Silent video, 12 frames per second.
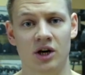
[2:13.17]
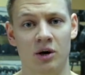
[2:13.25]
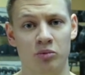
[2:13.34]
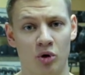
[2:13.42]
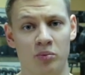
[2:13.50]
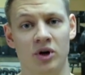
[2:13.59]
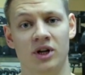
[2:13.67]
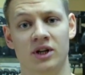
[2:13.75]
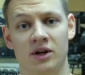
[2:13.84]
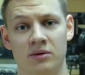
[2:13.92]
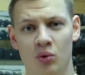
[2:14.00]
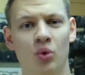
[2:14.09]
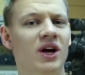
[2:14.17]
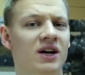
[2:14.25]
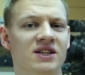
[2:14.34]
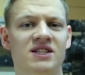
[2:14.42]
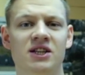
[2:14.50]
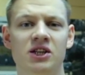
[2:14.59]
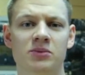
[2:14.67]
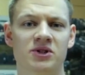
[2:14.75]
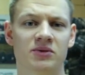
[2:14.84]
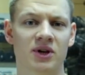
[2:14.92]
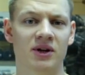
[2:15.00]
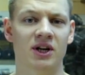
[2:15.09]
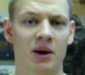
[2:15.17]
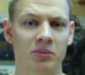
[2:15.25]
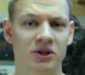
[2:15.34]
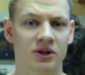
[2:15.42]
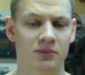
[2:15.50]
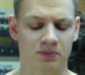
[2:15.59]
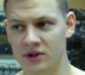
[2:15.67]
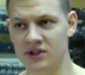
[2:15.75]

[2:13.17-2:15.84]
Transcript: appropriately. What are the symptoms of tendinopathy?